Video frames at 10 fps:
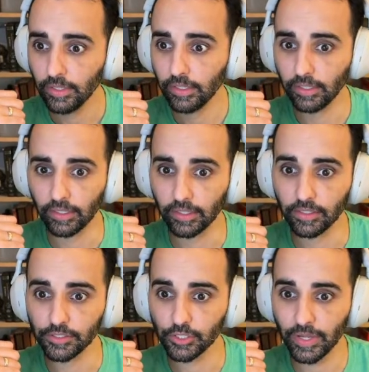
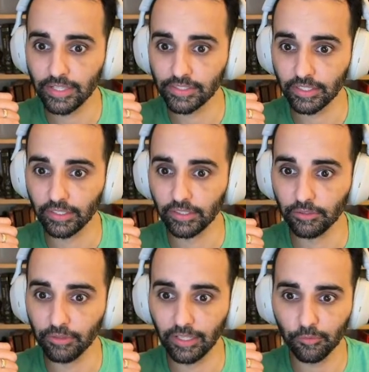he has
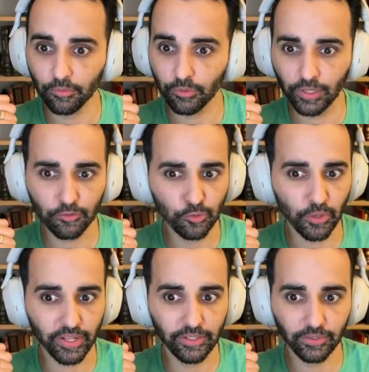for level 2
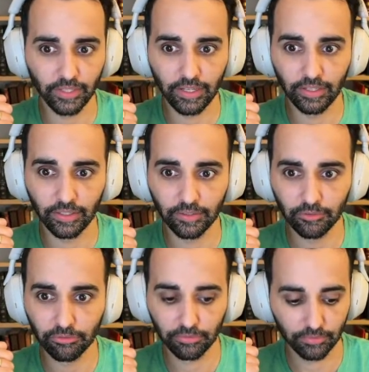party, he'll
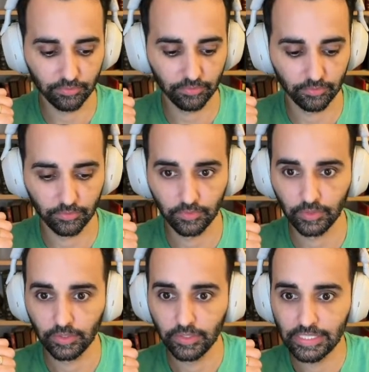have
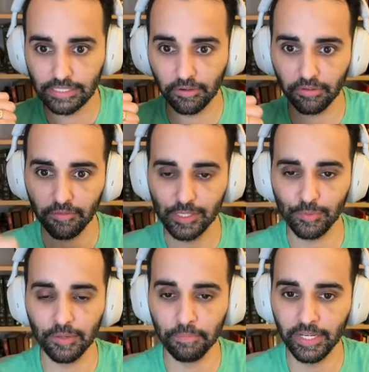75
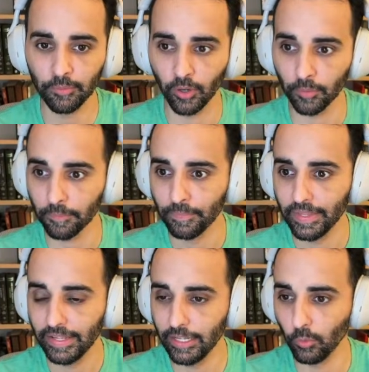HP, medium armor,
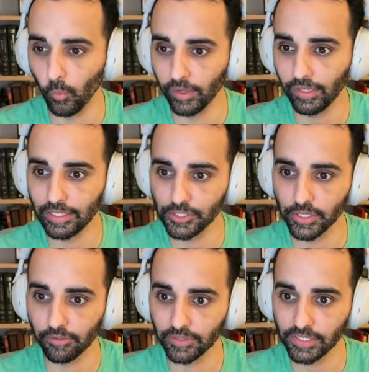and 1
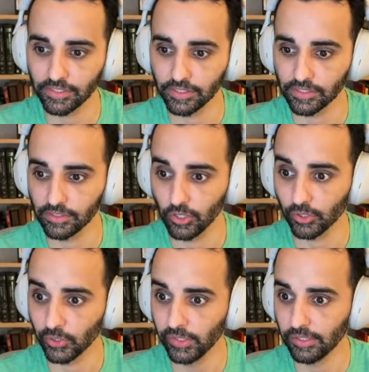legendary resistance.
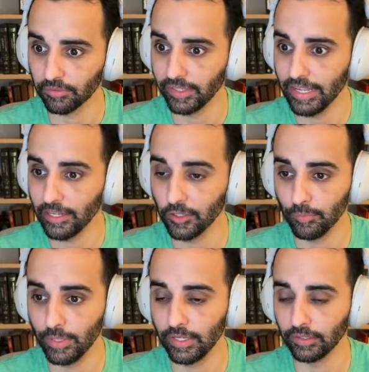Alternatively, it
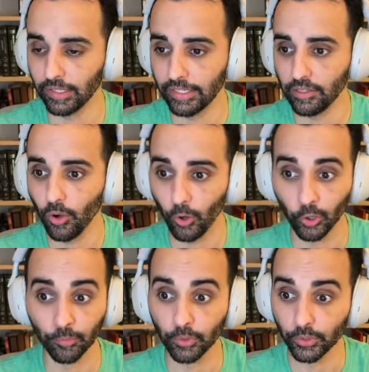could be like an
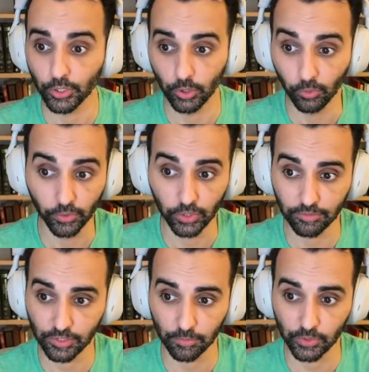armored ogre
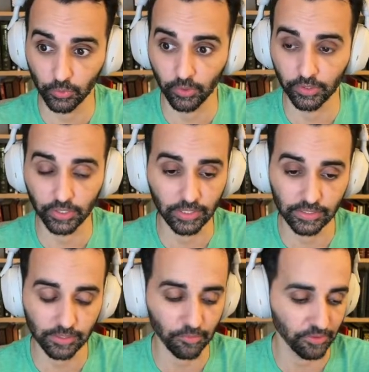of some sort,
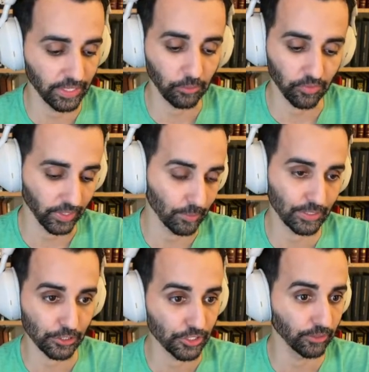something with like a
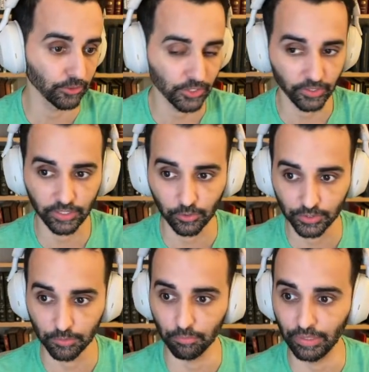bunch of shields on it, or
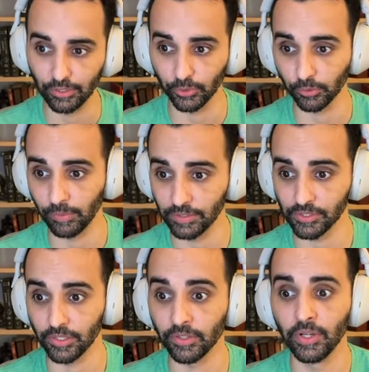some big turtle
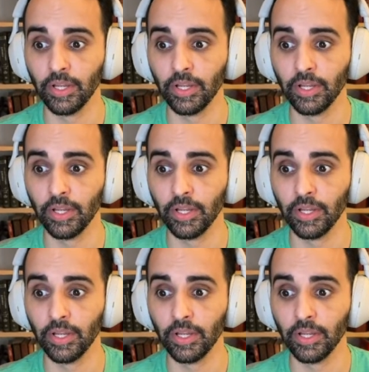monster.